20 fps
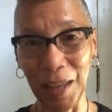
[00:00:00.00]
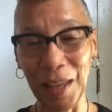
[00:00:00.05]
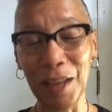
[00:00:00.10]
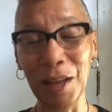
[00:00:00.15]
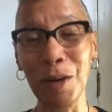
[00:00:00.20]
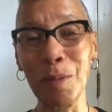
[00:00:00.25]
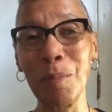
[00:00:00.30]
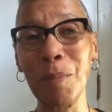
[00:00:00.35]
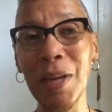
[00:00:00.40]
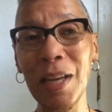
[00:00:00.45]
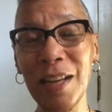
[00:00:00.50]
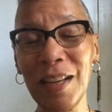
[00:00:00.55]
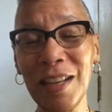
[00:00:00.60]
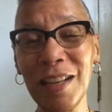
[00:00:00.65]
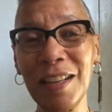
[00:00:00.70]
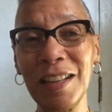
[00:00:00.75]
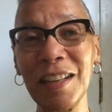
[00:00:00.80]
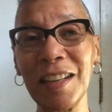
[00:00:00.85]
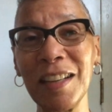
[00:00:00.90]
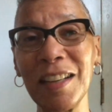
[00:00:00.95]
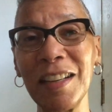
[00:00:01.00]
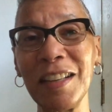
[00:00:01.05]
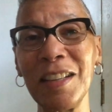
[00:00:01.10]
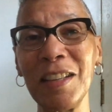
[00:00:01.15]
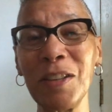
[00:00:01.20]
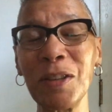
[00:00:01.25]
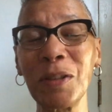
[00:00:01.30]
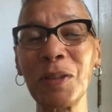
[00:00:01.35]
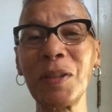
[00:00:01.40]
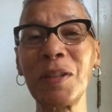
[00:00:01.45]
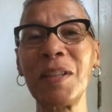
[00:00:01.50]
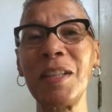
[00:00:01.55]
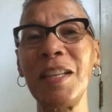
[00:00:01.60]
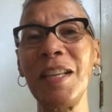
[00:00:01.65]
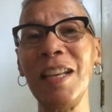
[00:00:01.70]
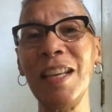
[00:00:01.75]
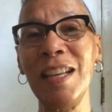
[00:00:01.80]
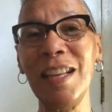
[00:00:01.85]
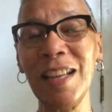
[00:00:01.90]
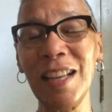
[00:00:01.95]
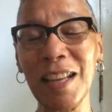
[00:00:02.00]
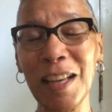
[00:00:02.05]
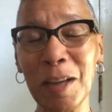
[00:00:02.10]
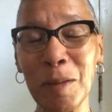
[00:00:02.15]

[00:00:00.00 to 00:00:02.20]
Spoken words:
In a minute, you'll see